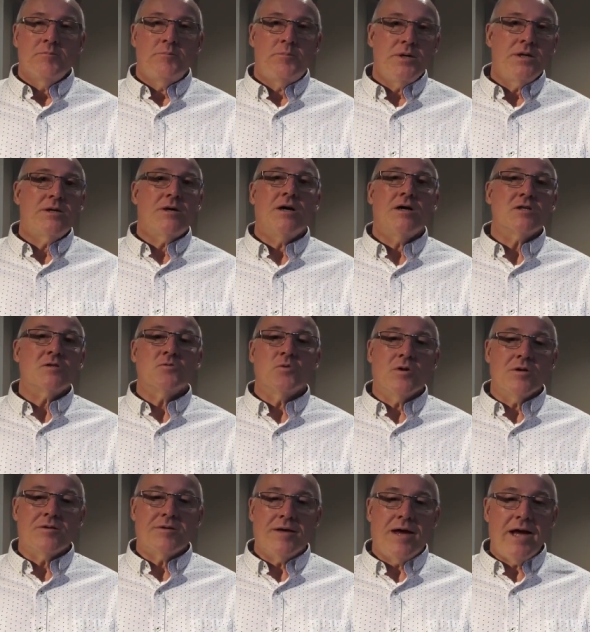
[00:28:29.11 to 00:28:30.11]
because
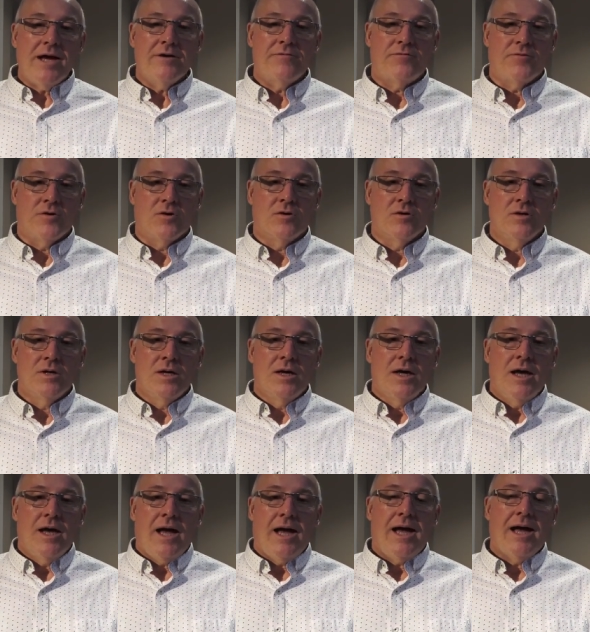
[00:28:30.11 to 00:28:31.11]
we're thankful
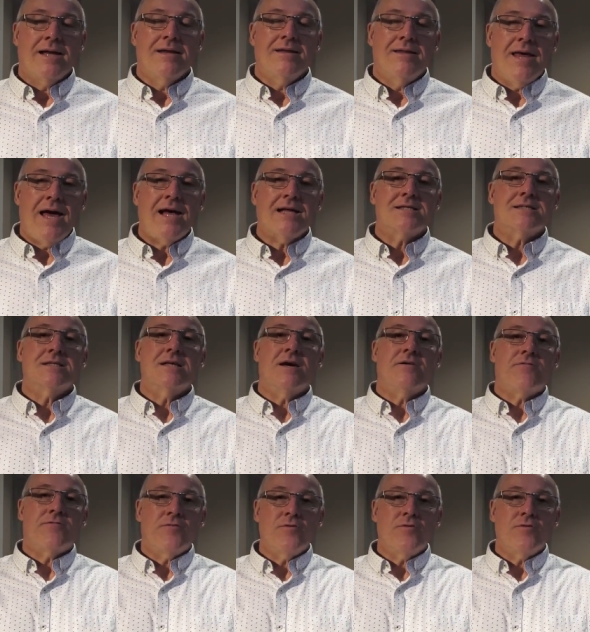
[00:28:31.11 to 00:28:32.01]
and that's that